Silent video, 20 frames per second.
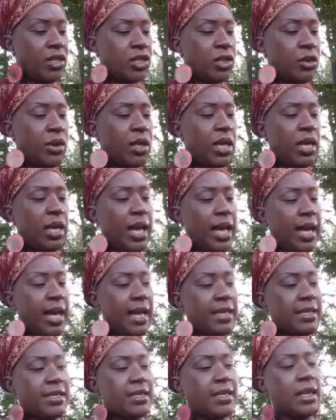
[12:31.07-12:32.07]
so he
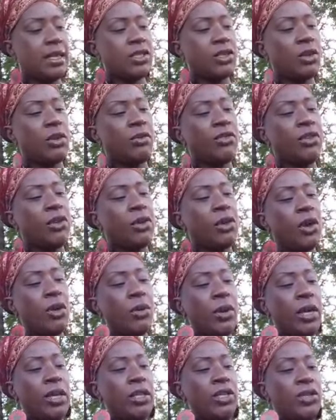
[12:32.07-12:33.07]
has, so if you
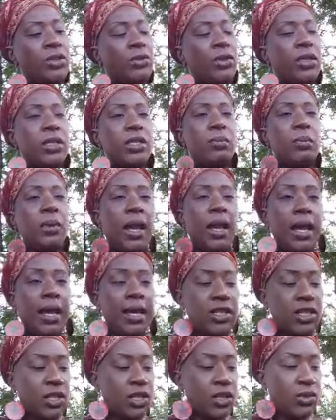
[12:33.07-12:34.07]
go into this
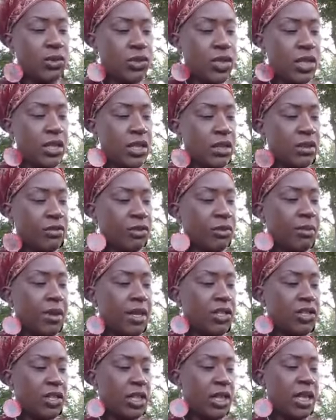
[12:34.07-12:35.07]
page and you see the
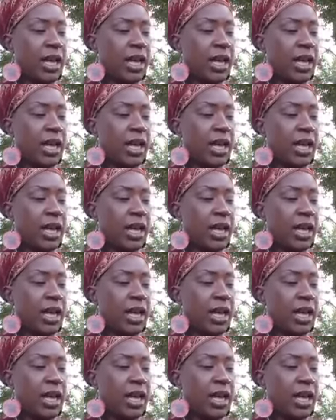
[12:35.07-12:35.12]
information,